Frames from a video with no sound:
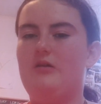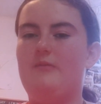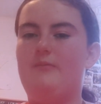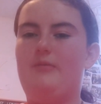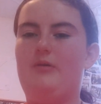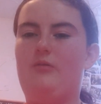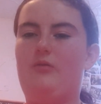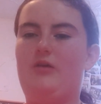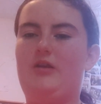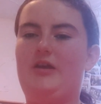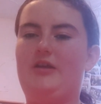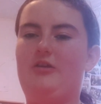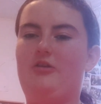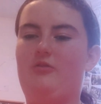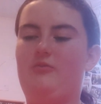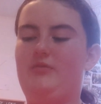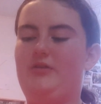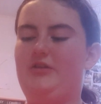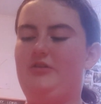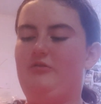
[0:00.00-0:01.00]
But what I
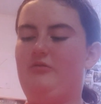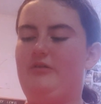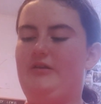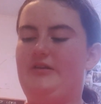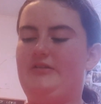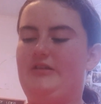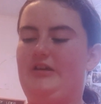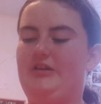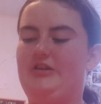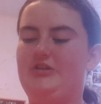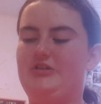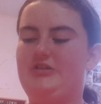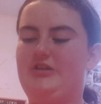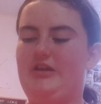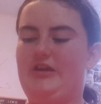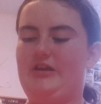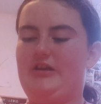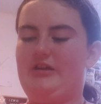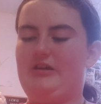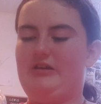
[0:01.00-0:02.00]
normally do is I just
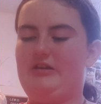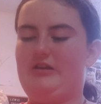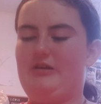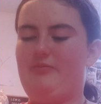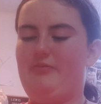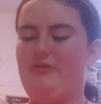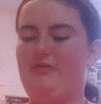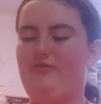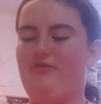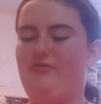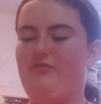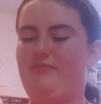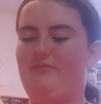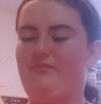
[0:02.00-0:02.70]
take a couple of